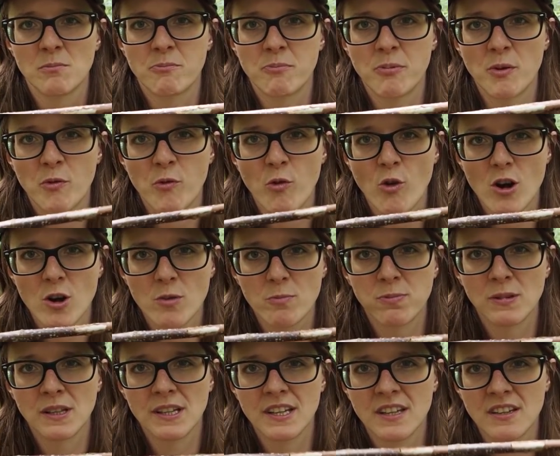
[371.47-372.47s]

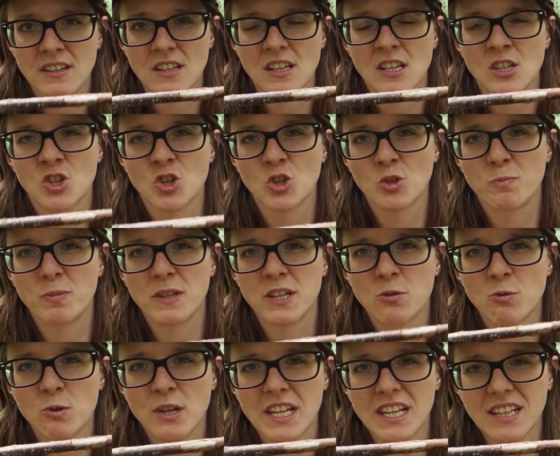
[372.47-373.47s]
preferably it should be
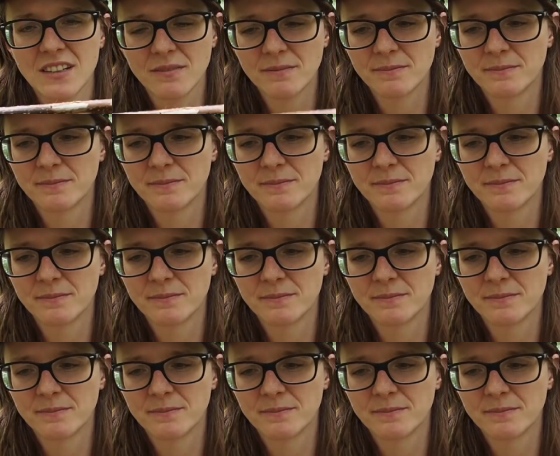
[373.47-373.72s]
green.